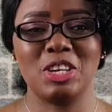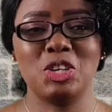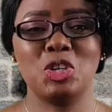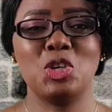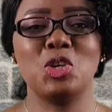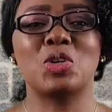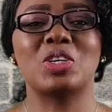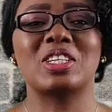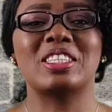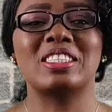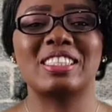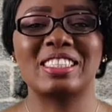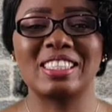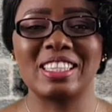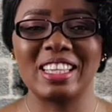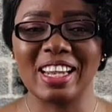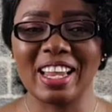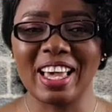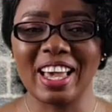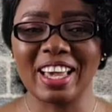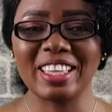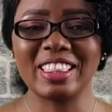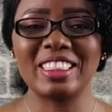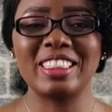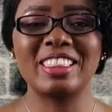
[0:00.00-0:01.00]
you can
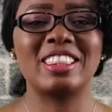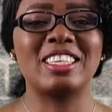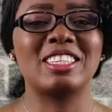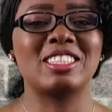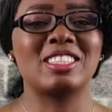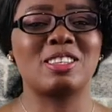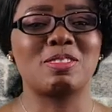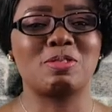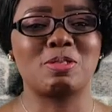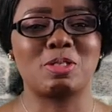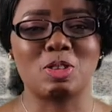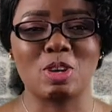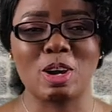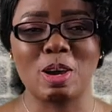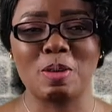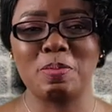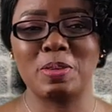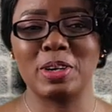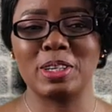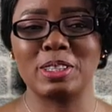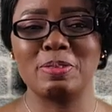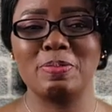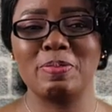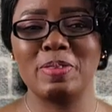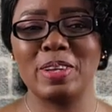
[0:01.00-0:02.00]
select the subscribe
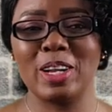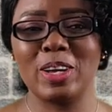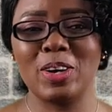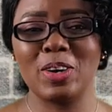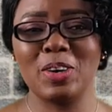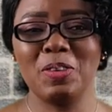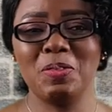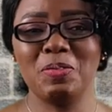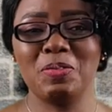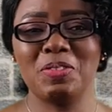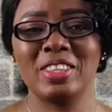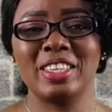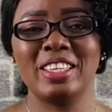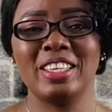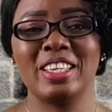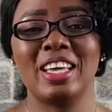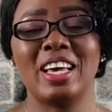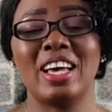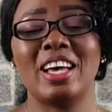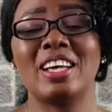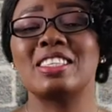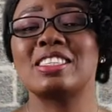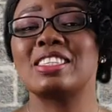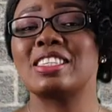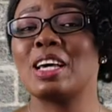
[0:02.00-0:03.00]
button below
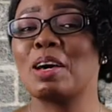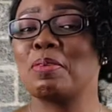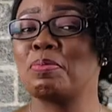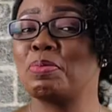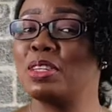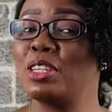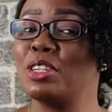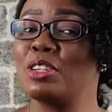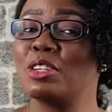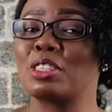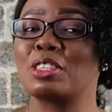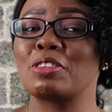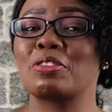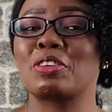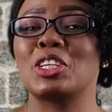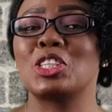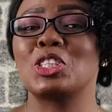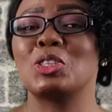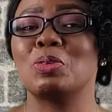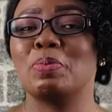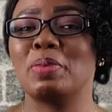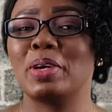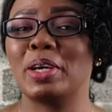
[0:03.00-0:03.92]
and tap the notification